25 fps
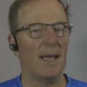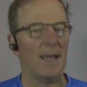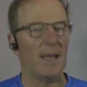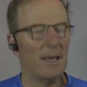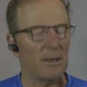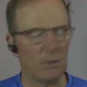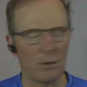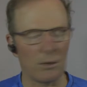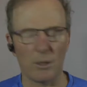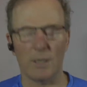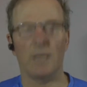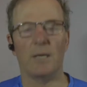
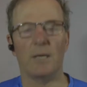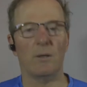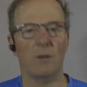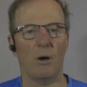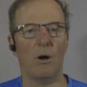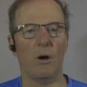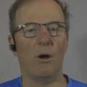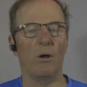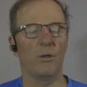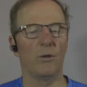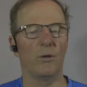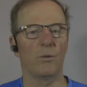and in
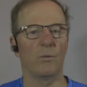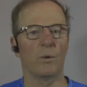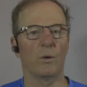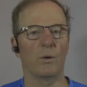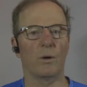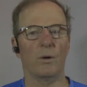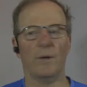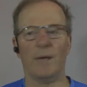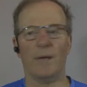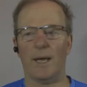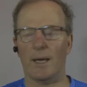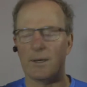all the
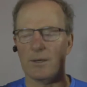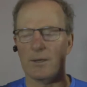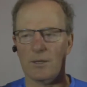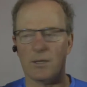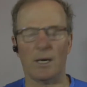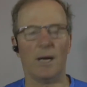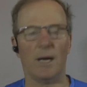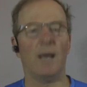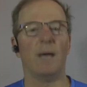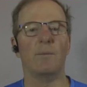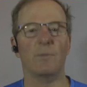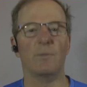world, and
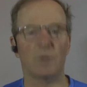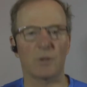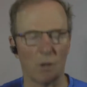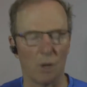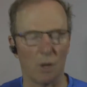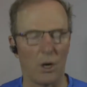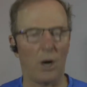times